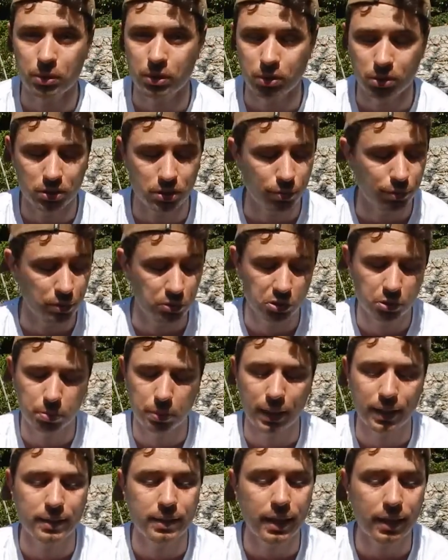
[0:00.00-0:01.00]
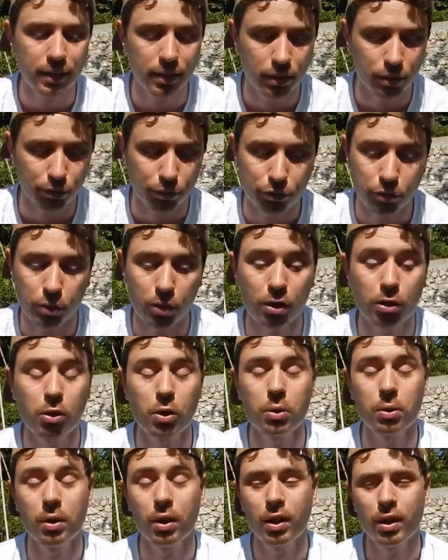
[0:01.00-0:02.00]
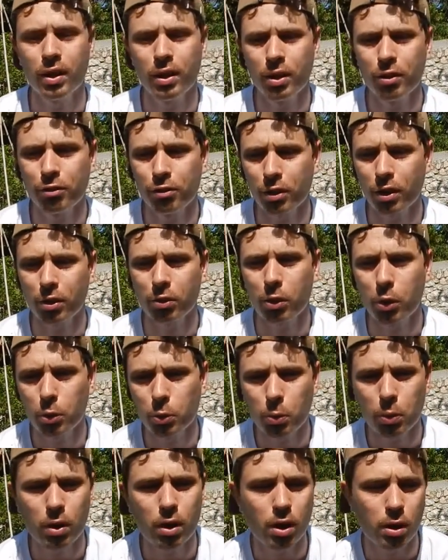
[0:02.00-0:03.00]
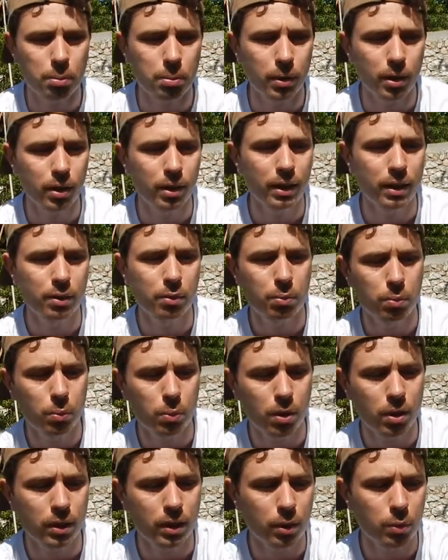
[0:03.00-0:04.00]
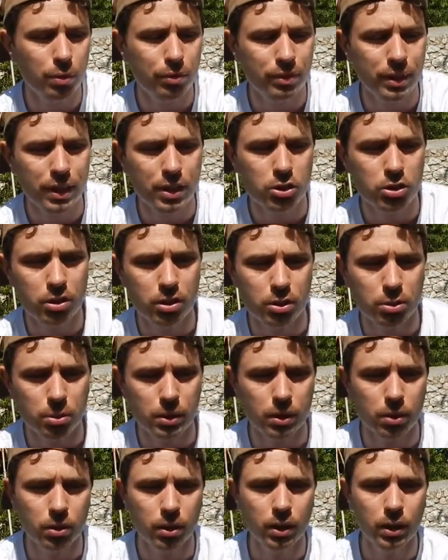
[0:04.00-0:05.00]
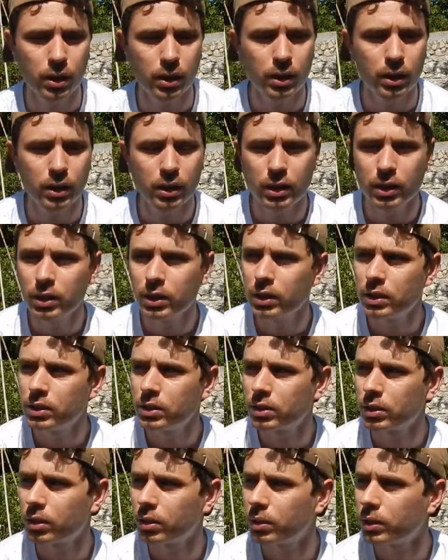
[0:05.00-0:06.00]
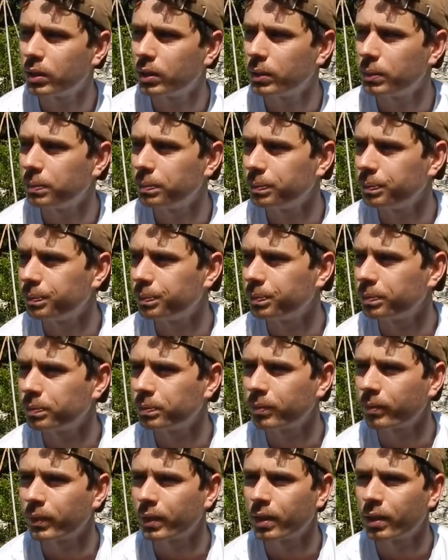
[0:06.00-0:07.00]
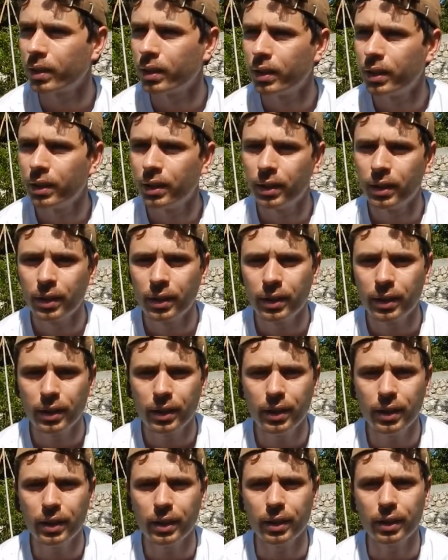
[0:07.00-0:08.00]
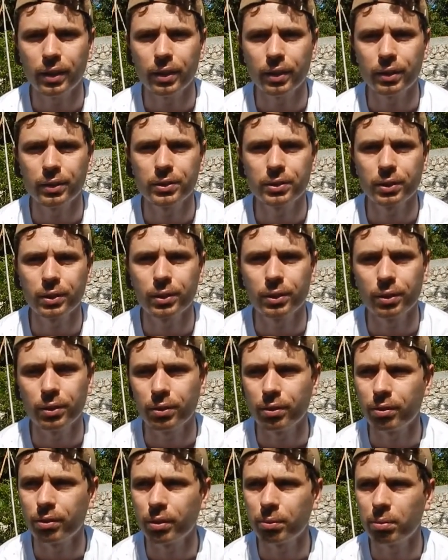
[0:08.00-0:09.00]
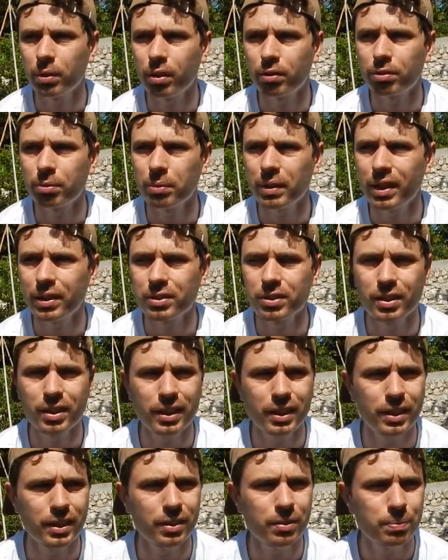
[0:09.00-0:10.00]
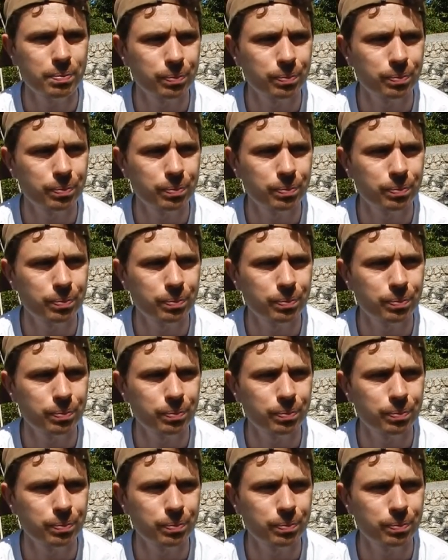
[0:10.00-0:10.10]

into something spectacular through our own work, but in working with nature as well. So yeah. So apart from that, today